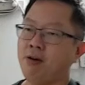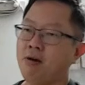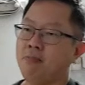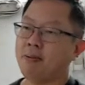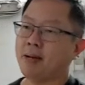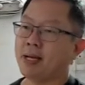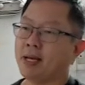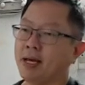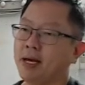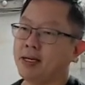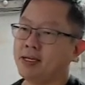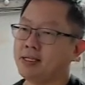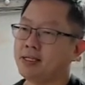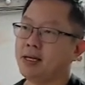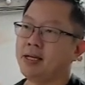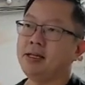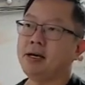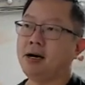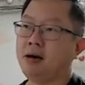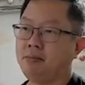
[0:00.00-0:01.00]
packets,
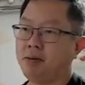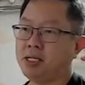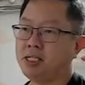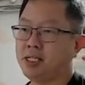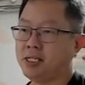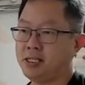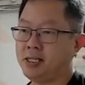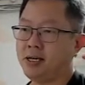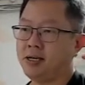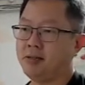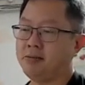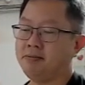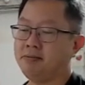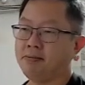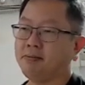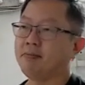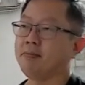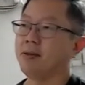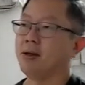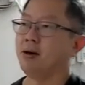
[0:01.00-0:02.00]
then how much is that?
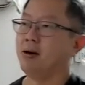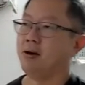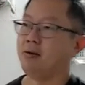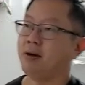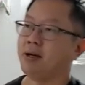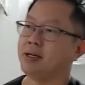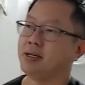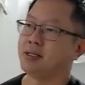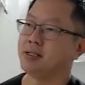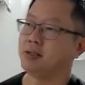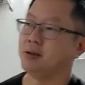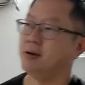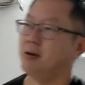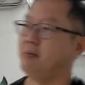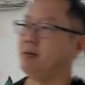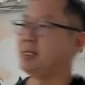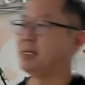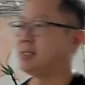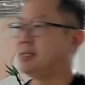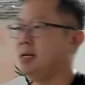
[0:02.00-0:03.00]
Alright, so
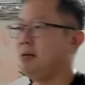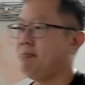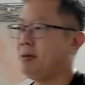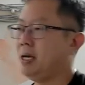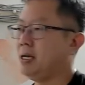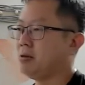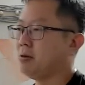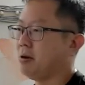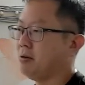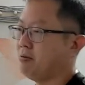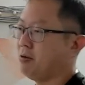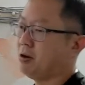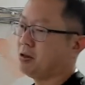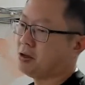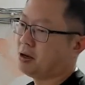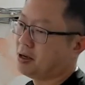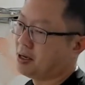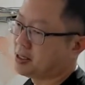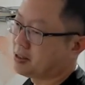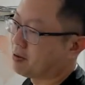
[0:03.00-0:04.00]
Mrs. D paid
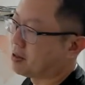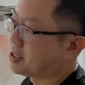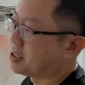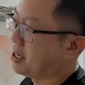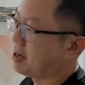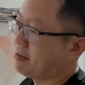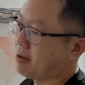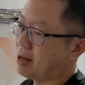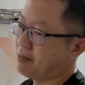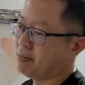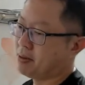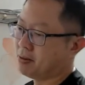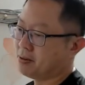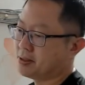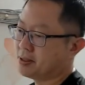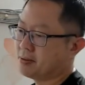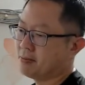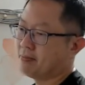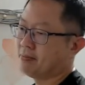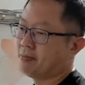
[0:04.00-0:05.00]
$24 for 12
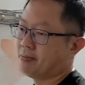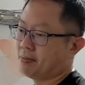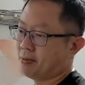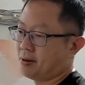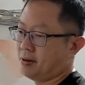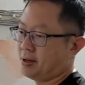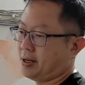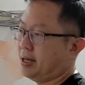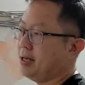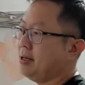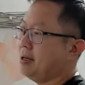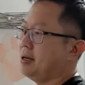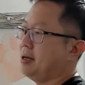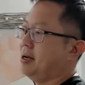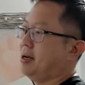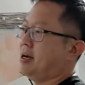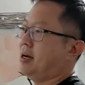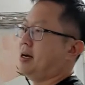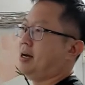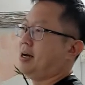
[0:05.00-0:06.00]
apples. Okay,
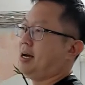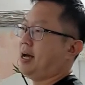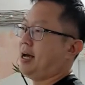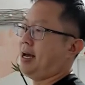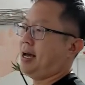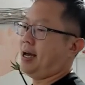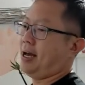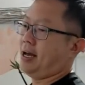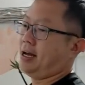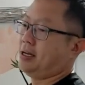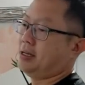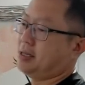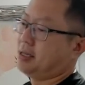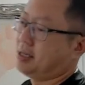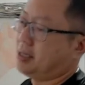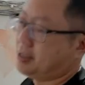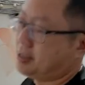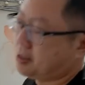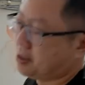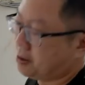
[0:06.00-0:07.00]

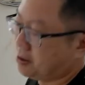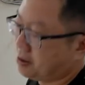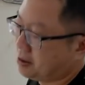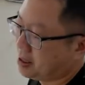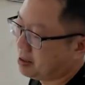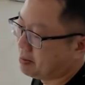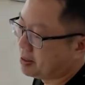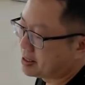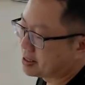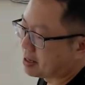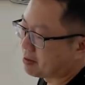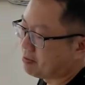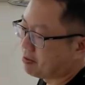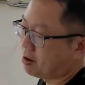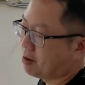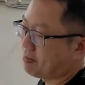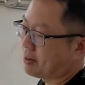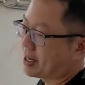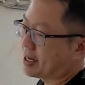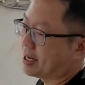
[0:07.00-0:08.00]
so it means that
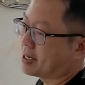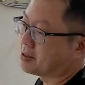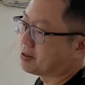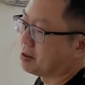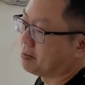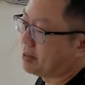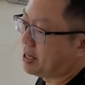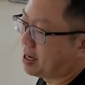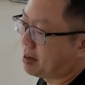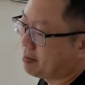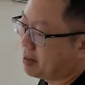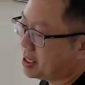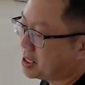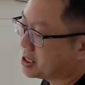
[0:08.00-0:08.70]
4 packets will be how much?